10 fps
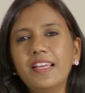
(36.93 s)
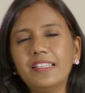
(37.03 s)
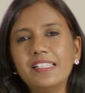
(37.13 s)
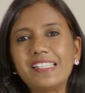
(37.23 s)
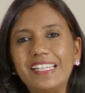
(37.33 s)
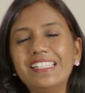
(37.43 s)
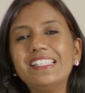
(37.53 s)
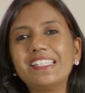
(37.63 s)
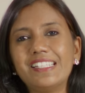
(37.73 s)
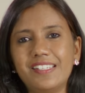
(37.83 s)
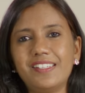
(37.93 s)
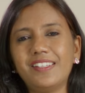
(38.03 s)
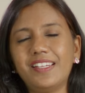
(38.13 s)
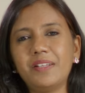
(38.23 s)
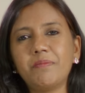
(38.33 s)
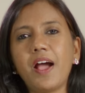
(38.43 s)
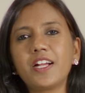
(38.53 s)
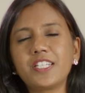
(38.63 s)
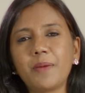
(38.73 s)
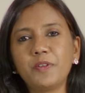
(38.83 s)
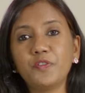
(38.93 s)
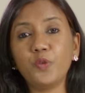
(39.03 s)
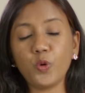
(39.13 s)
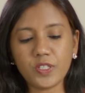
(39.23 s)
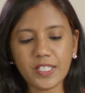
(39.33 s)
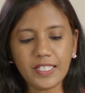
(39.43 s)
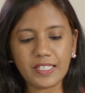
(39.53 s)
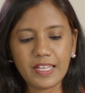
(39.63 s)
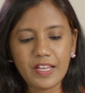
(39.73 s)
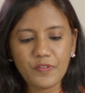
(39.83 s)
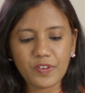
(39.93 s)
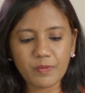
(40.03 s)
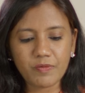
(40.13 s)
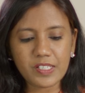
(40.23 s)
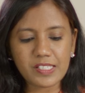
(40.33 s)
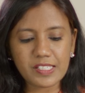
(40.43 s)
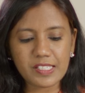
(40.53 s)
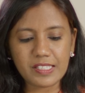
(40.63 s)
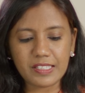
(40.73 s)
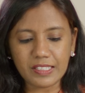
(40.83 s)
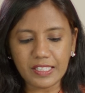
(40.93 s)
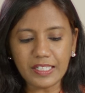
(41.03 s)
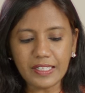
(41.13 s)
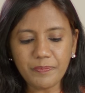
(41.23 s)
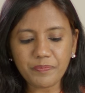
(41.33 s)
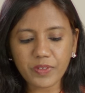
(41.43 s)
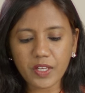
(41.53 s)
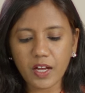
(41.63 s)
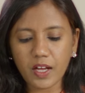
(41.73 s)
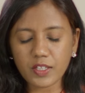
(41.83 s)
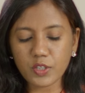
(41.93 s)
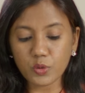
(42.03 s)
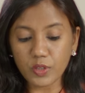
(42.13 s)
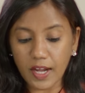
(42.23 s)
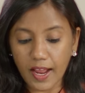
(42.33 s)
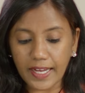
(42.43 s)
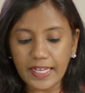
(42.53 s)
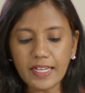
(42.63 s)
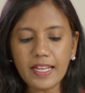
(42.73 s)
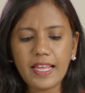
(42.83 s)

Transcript: this incident in Mark chapter 14 from verses 3 uh, to 9